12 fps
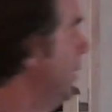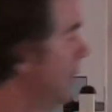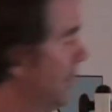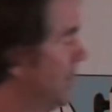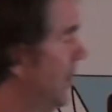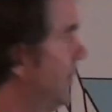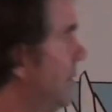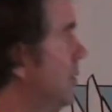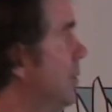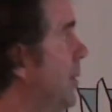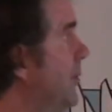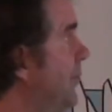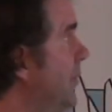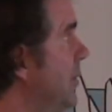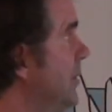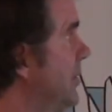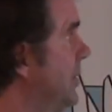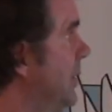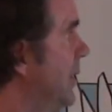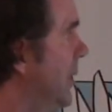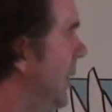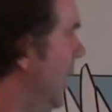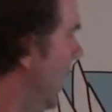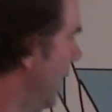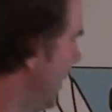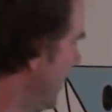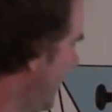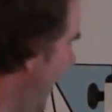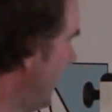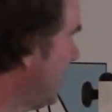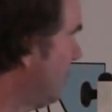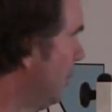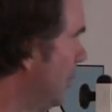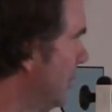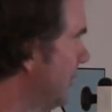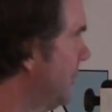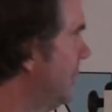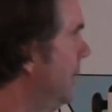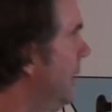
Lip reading: let's say it's the leeward boat first, under the test rules,